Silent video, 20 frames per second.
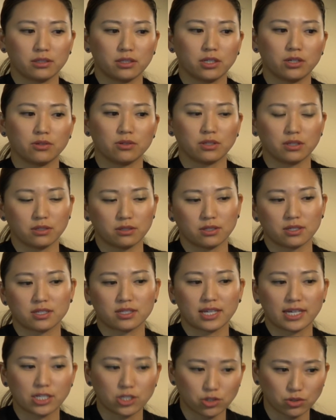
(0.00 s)
You know, the
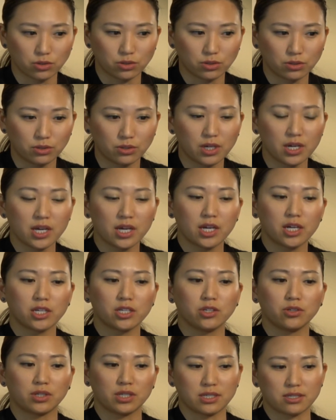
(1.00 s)
schedule,
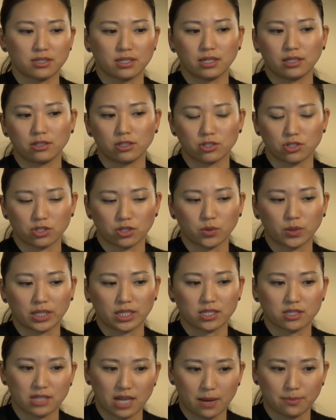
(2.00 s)
you can see just a
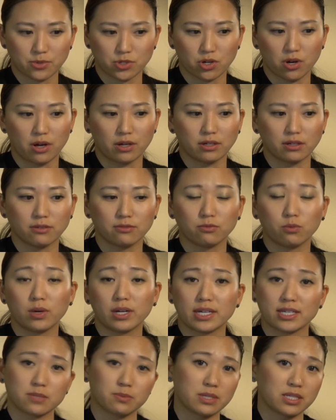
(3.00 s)
quick snapshot of
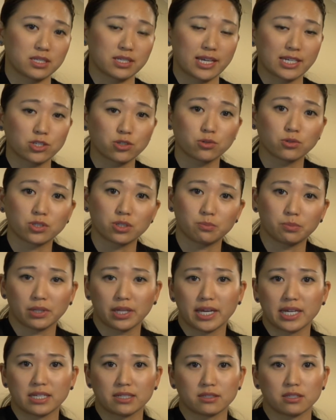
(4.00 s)
what has been scheduled to
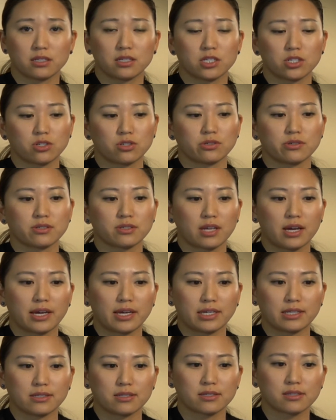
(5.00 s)
play on the digital
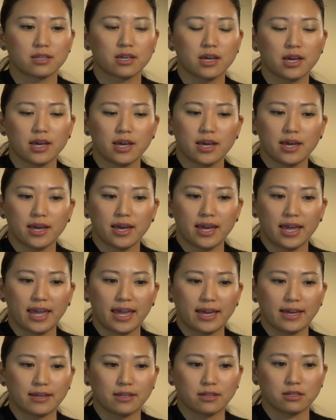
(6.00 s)
signs,
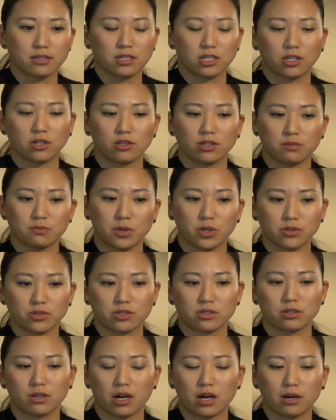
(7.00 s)
and you know, their most